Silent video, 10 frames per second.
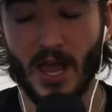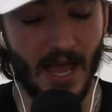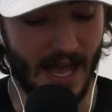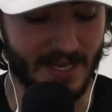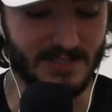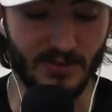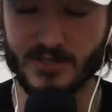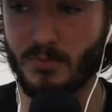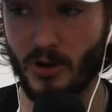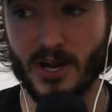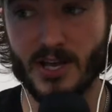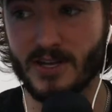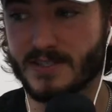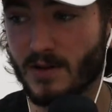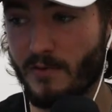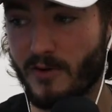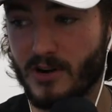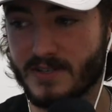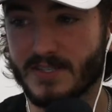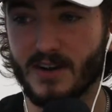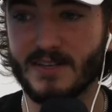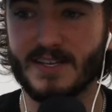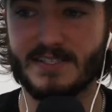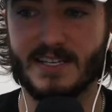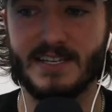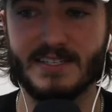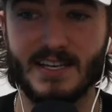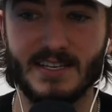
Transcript: has looked pretty good so far to start this season.